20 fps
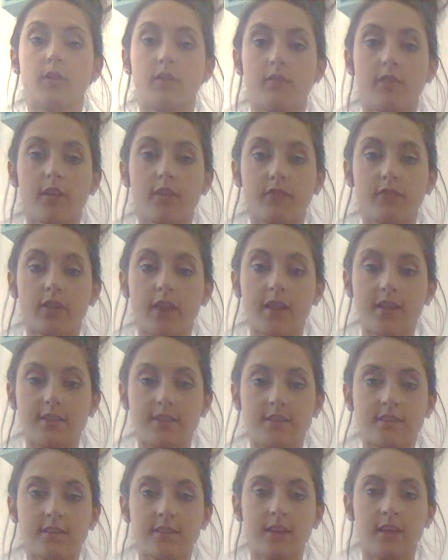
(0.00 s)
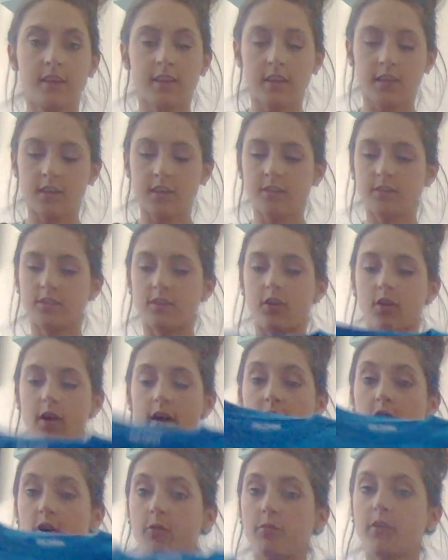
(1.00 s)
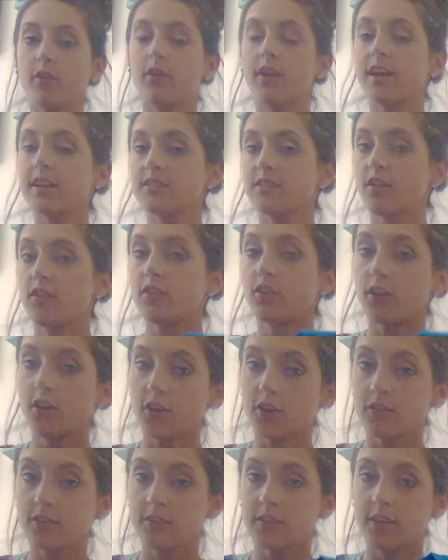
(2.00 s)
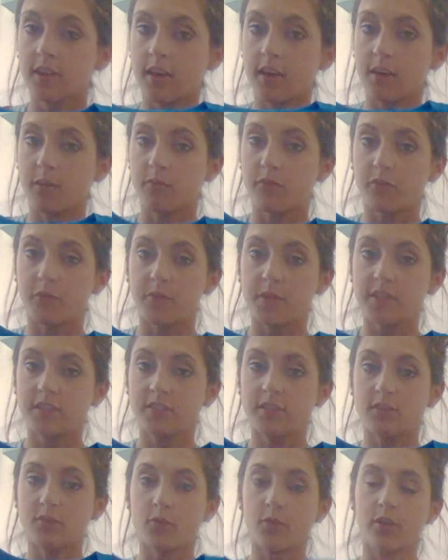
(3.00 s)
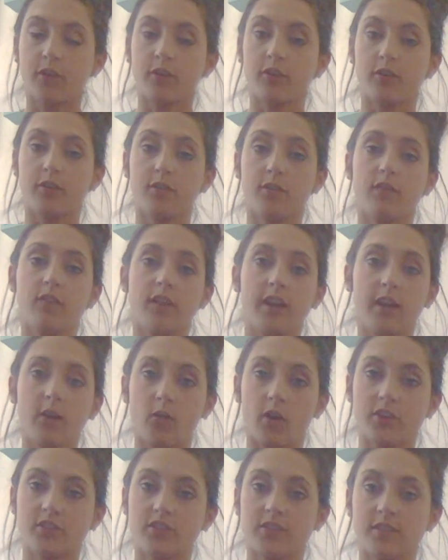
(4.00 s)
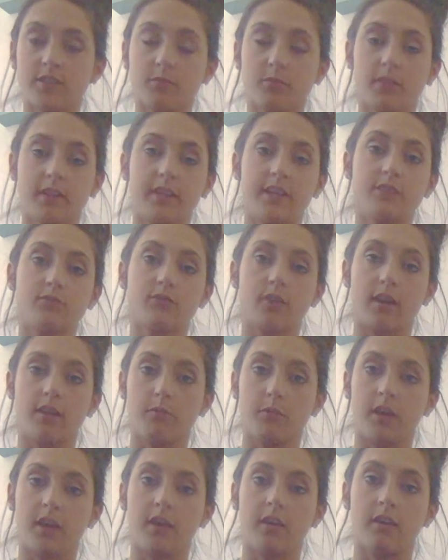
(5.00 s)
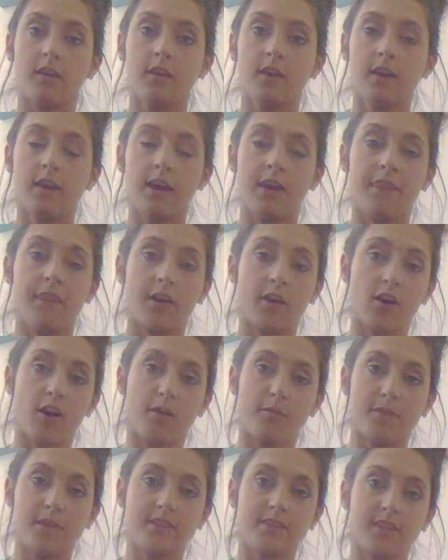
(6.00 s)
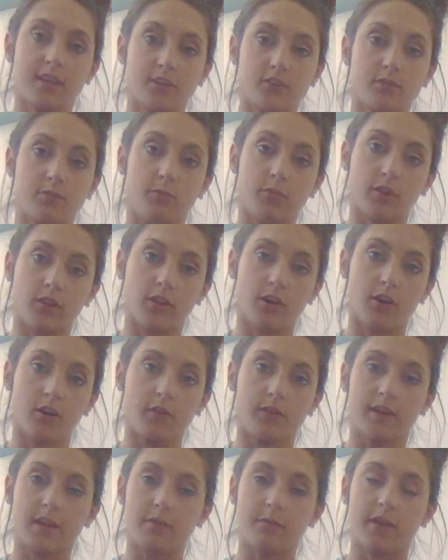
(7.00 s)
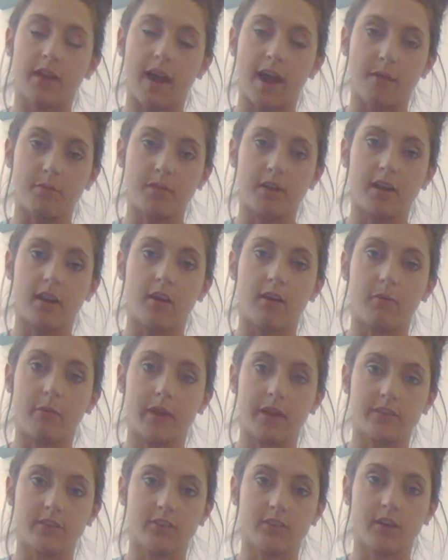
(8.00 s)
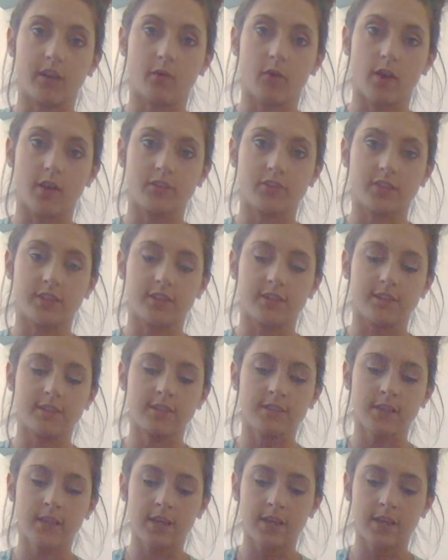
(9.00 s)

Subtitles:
of our friends. So I hope you guys all learned from this tutorial. If you have any questions, please write me in the comment section below, and I'd be happy to help answer any questions.